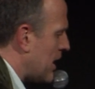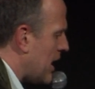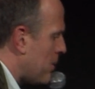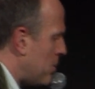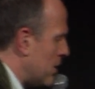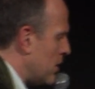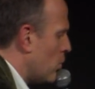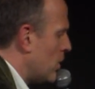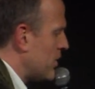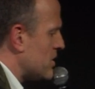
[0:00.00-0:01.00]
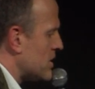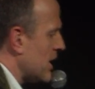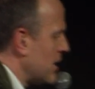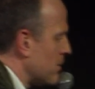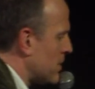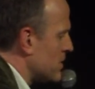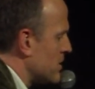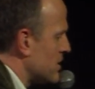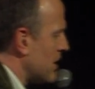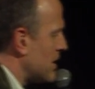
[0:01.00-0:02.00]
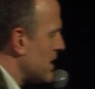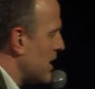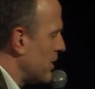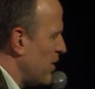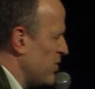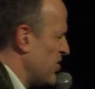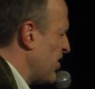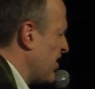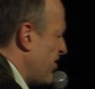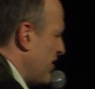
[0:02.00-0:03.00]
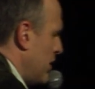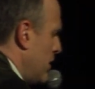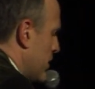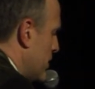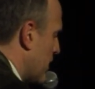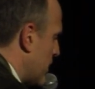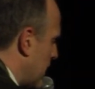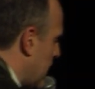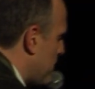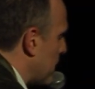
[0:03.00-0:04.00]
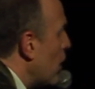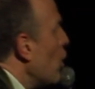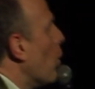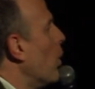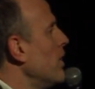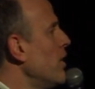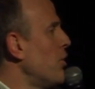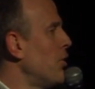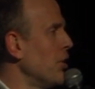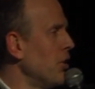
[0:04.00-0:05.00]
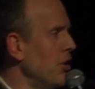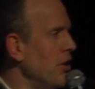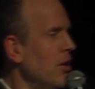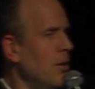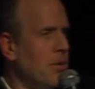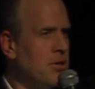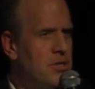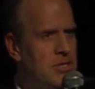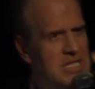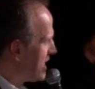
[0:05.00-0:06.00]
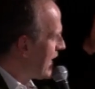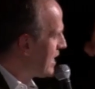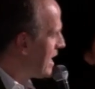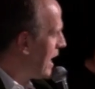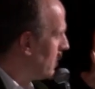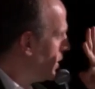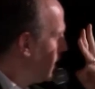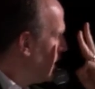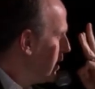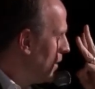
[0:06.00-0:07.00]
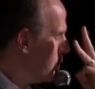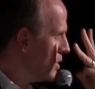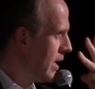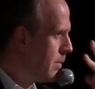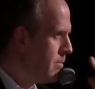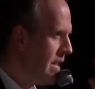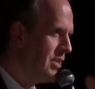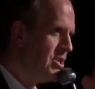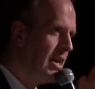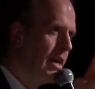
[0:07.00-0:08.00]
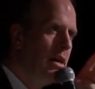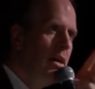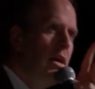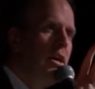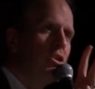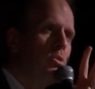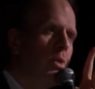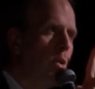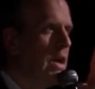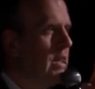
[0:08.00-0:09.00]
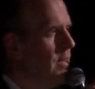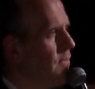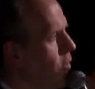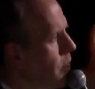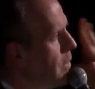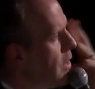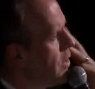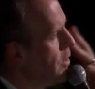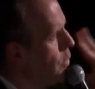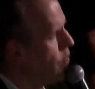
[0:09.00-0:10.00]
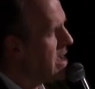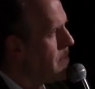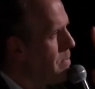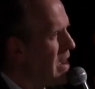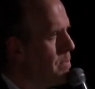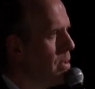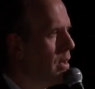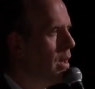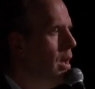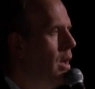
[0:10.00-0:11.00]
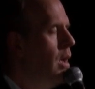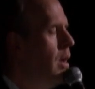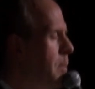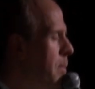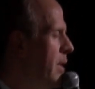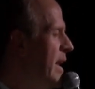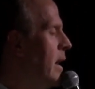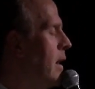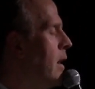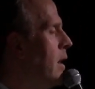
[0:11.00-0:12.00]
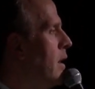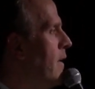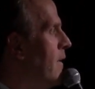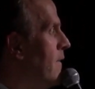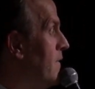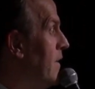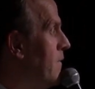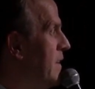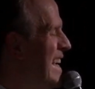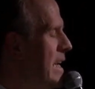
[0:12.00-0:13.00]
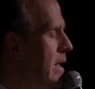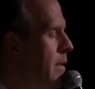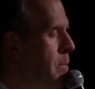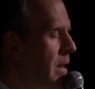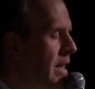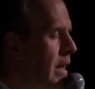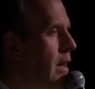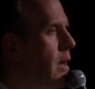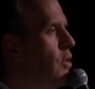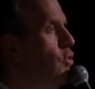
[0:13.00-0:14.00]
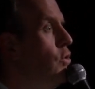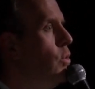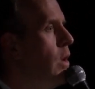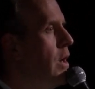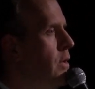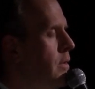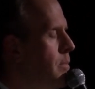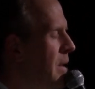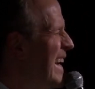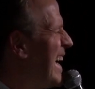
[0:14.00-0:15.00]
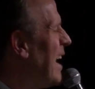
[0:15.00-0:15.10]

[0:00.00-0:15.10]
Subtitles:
happened. When the second person sat down, it was another idiot, nothing happened. When the third person sat down, it was like magic. Because we went from 3 people, blink, 15, blink, 200, blink,